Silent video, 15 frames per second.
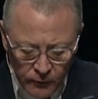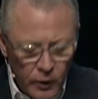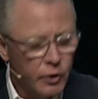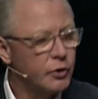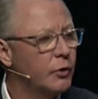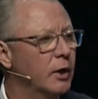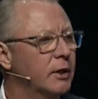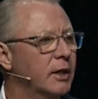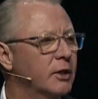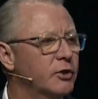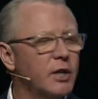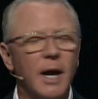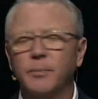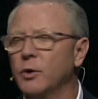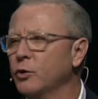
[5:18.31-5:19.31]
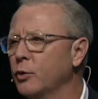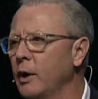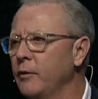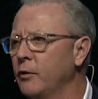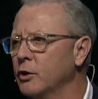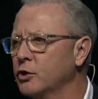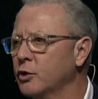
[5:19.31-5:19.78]
1 Corinthians chapter
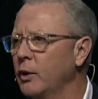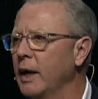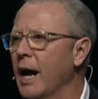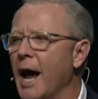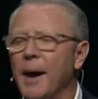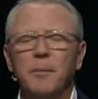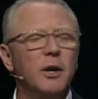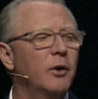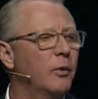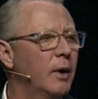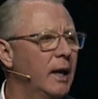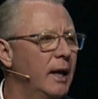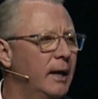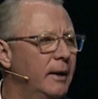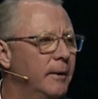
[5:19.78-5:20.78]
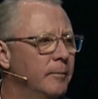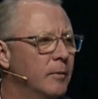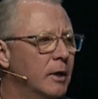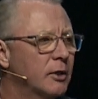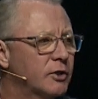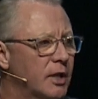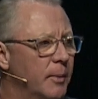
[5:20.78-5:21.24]
3, verse 3. I'm going to read
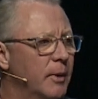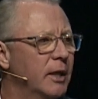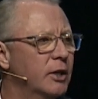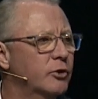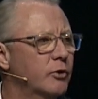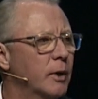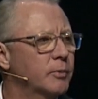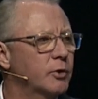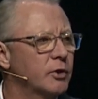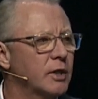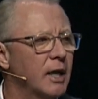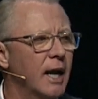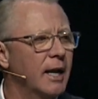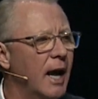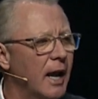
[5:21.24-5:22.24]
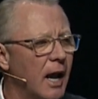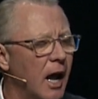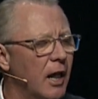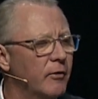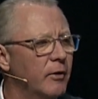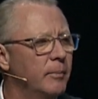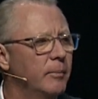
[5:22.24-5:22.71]
some of these scriptures today, not
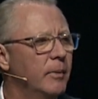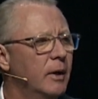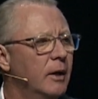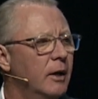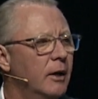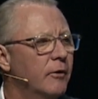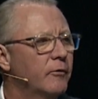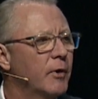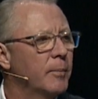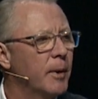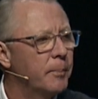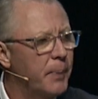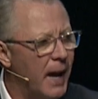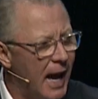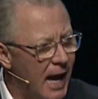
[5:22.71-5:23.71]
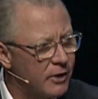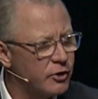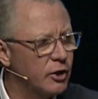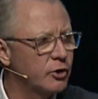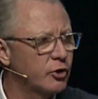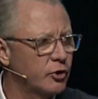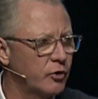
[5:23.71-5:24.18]
all of them, from the
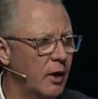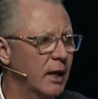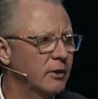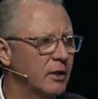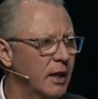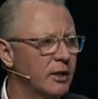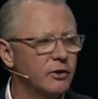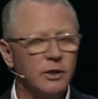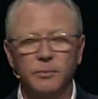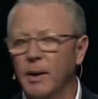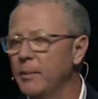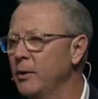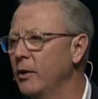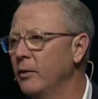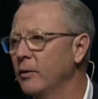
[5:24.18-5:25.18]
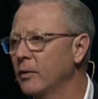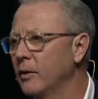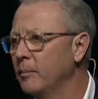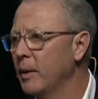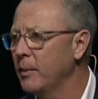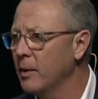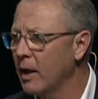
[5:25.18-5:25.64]
Passion Translation. Maybe, you,
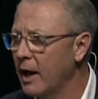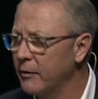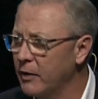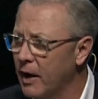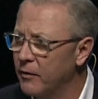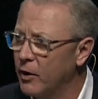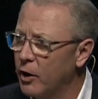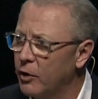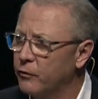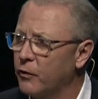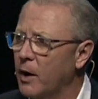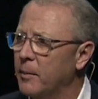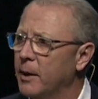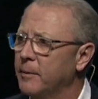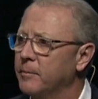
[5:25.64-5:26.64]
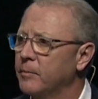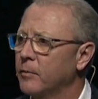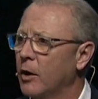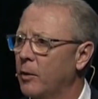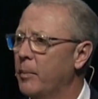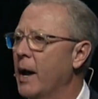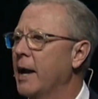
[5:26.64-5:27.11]
maybe a lot of you haven't heard from it
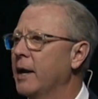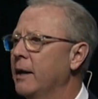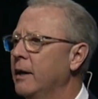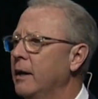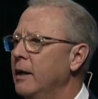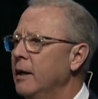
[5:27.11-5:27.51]
about it,